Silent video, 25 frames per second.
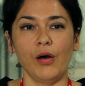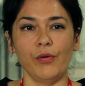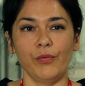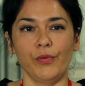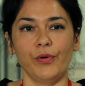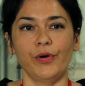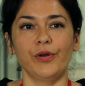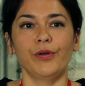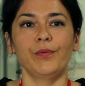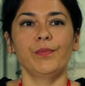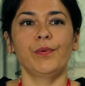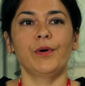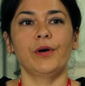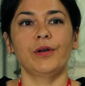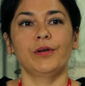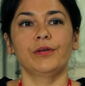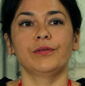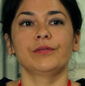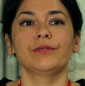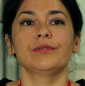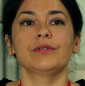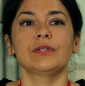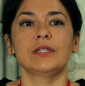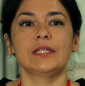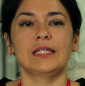Hot water
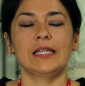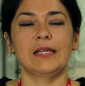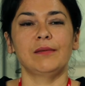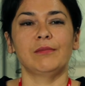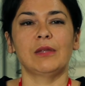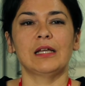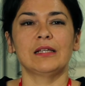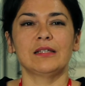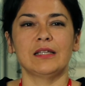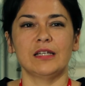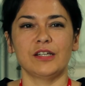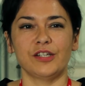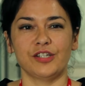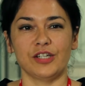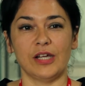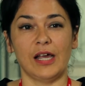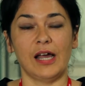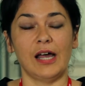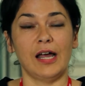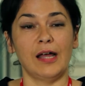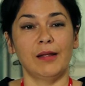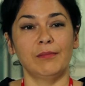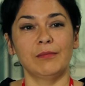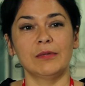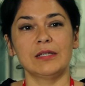bottles seem like such a
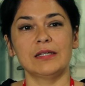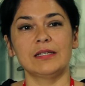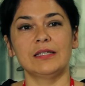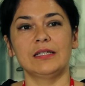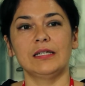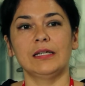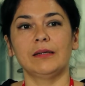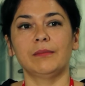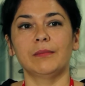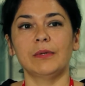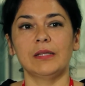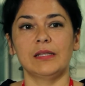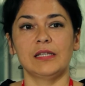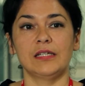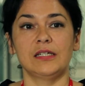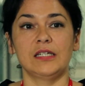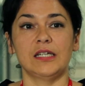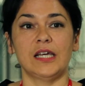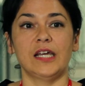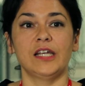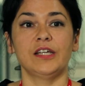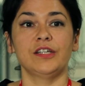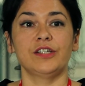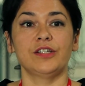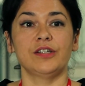harmless thing, but the
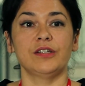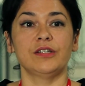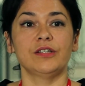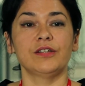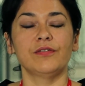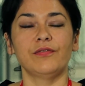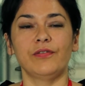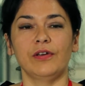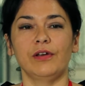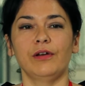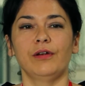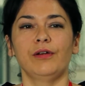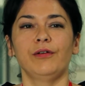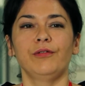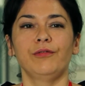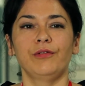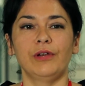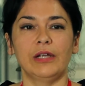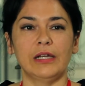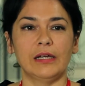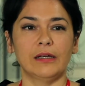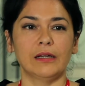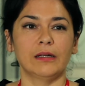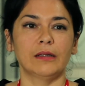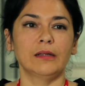dangers are very
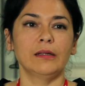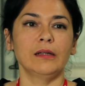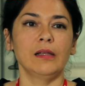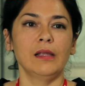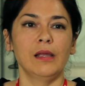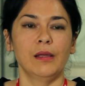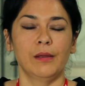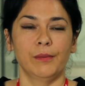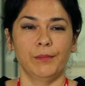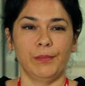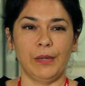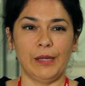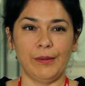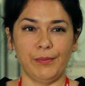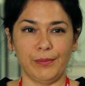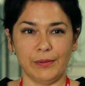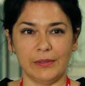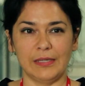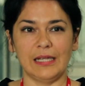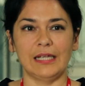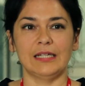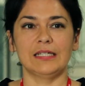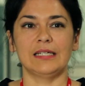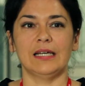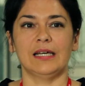real. People
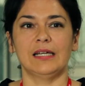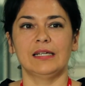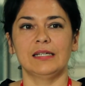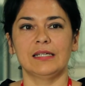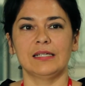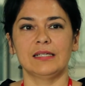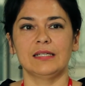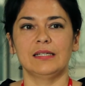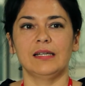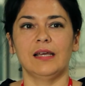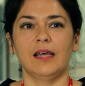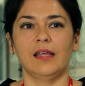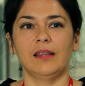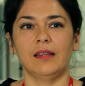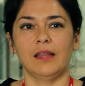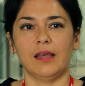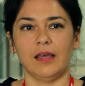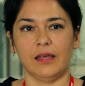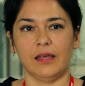need to understand